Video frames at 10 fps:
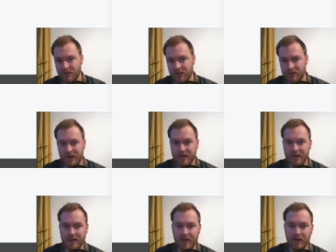they
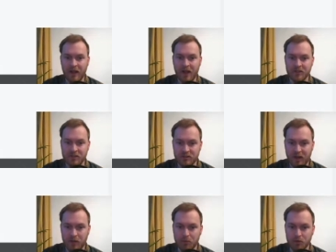can analyze these
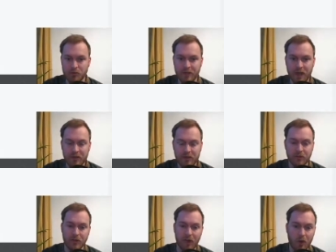variables without
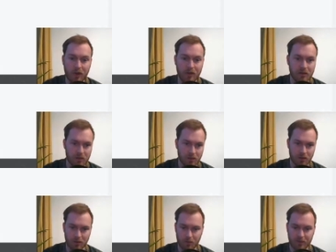even knowing
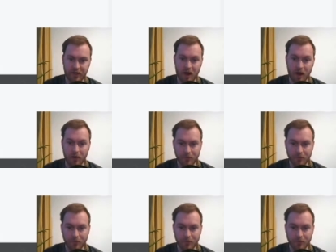what they are.